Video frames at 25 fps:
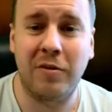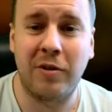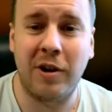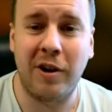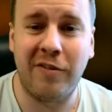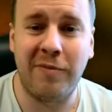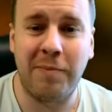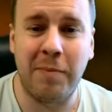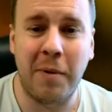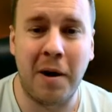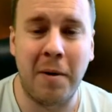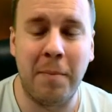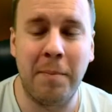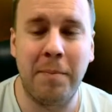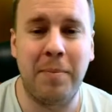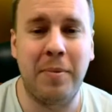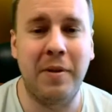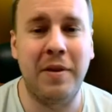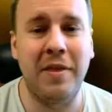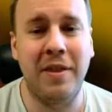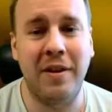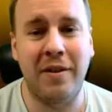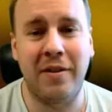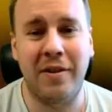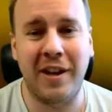rough bump,
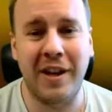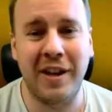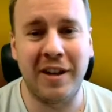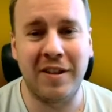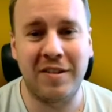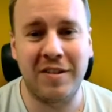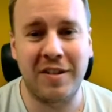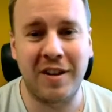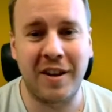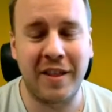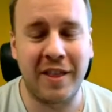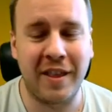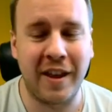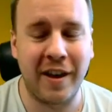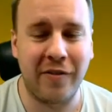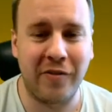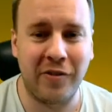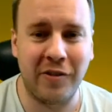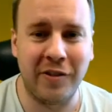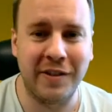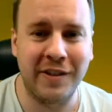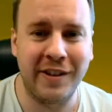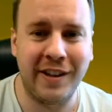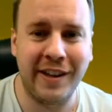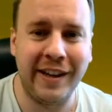there is
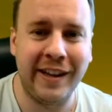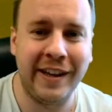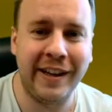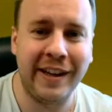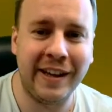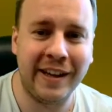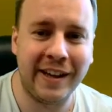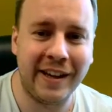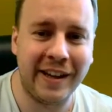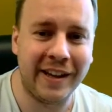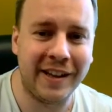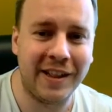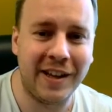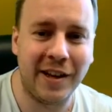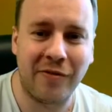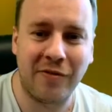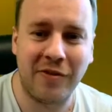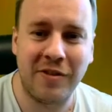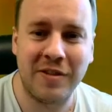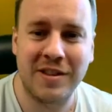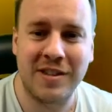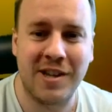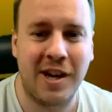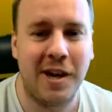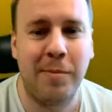definitely a
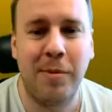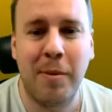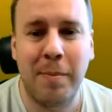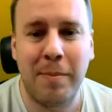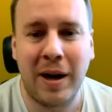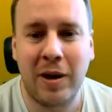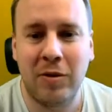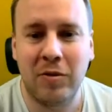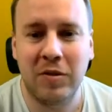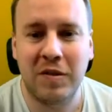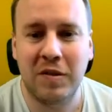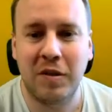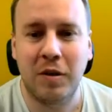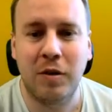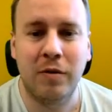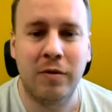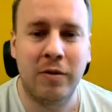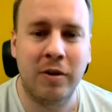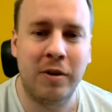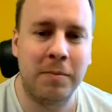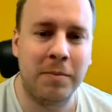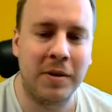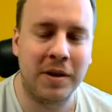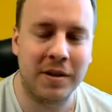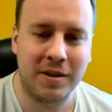different type of bounce over,
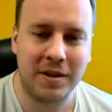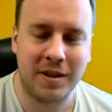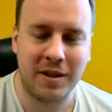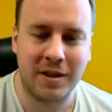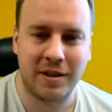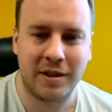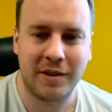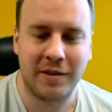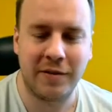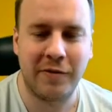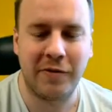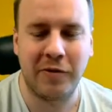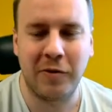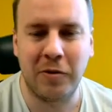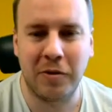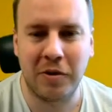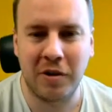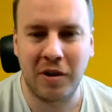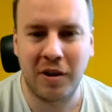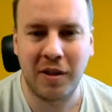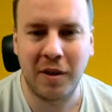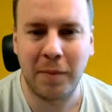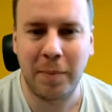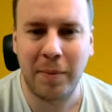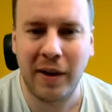but here for
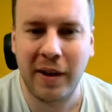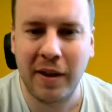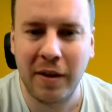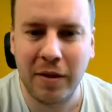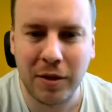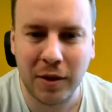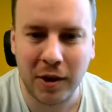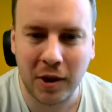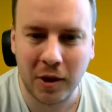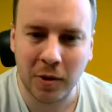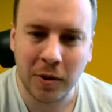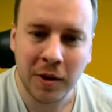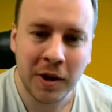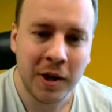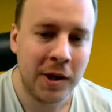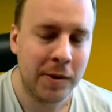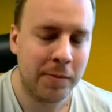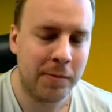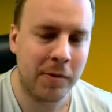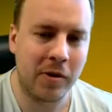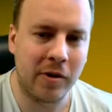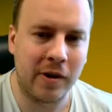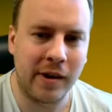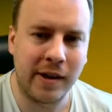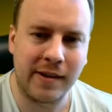the playthrough,
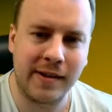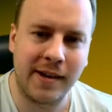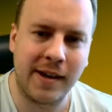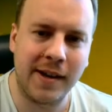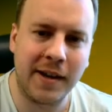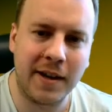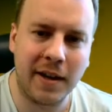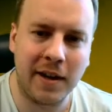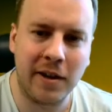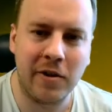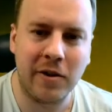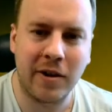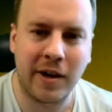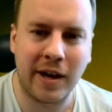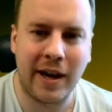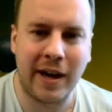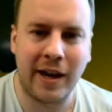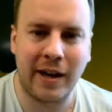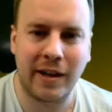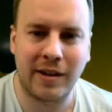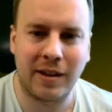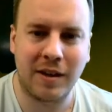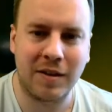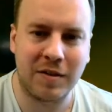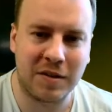we're gonna take a look
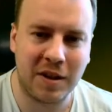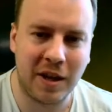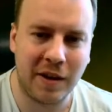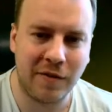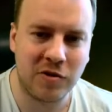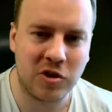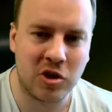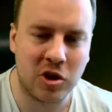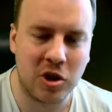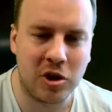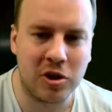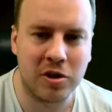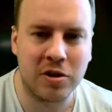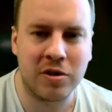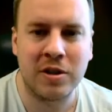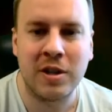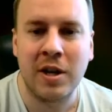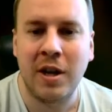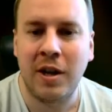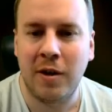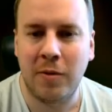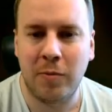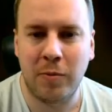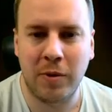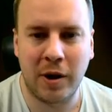at a safe shot
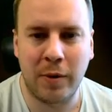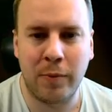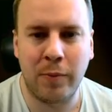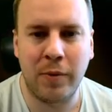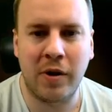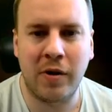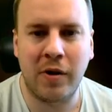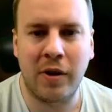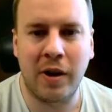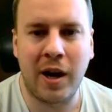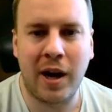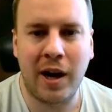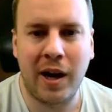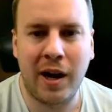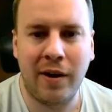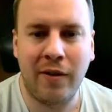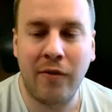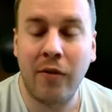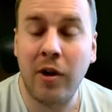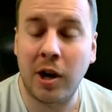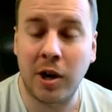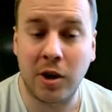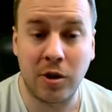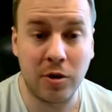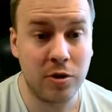where we're gonna have
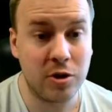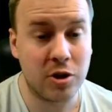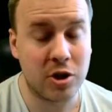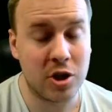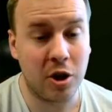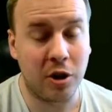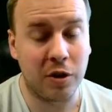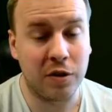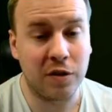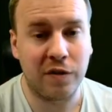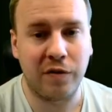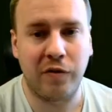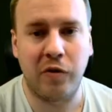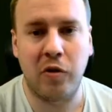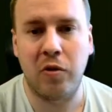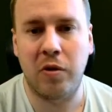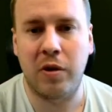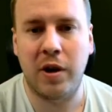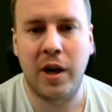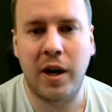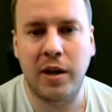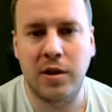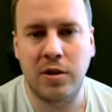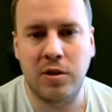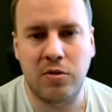a good chance for
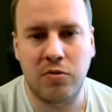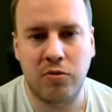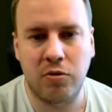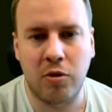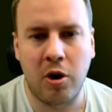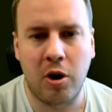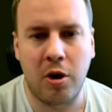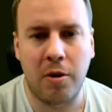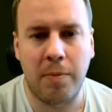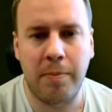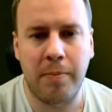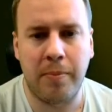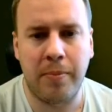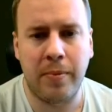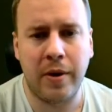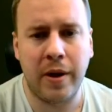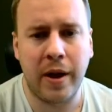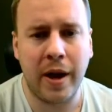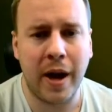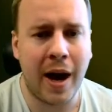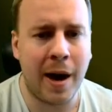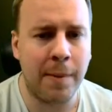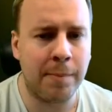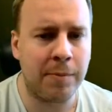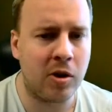a drop. Uh,
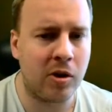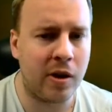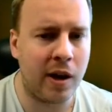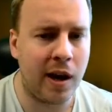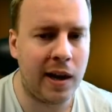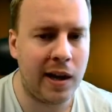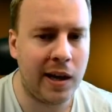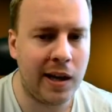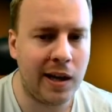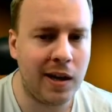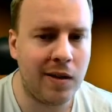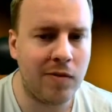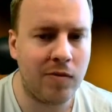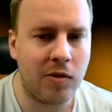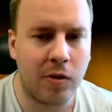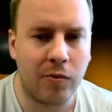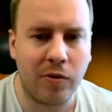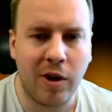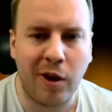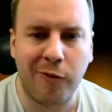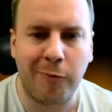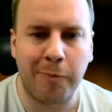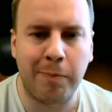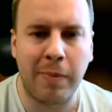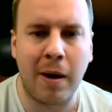I'm gonna leave the
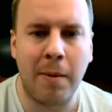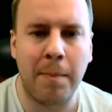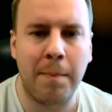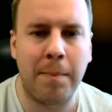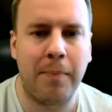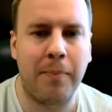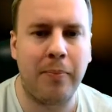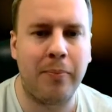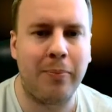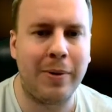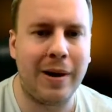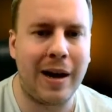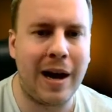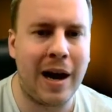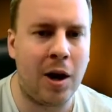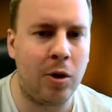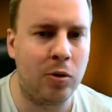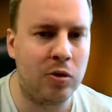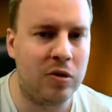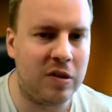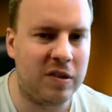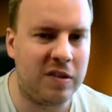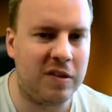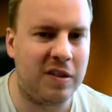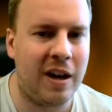rough bump
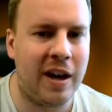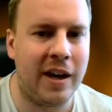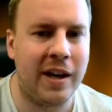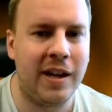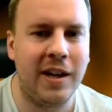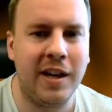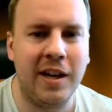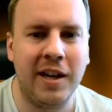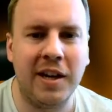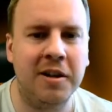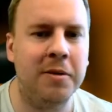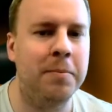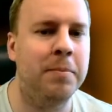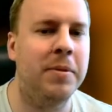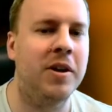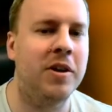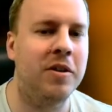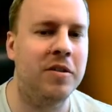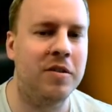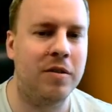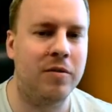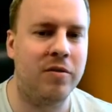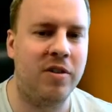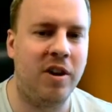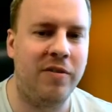outside here because
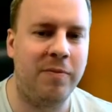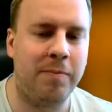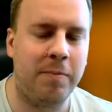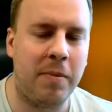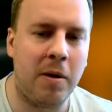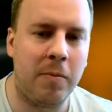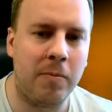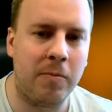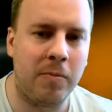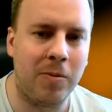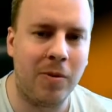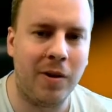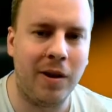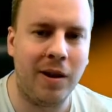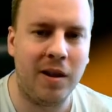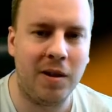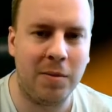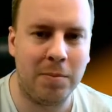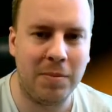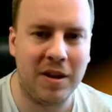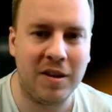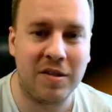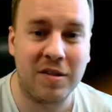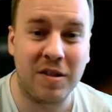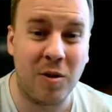the rough bump will
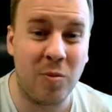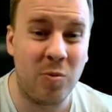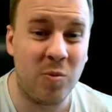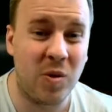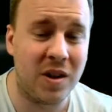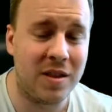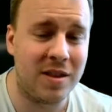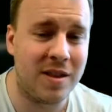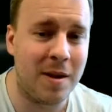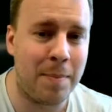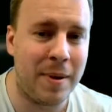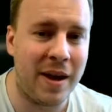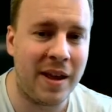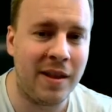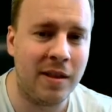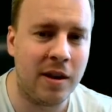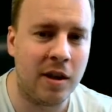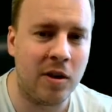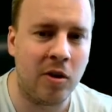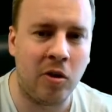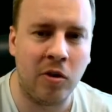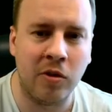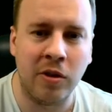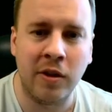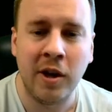be somewhat dependent
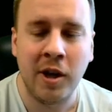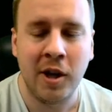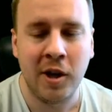on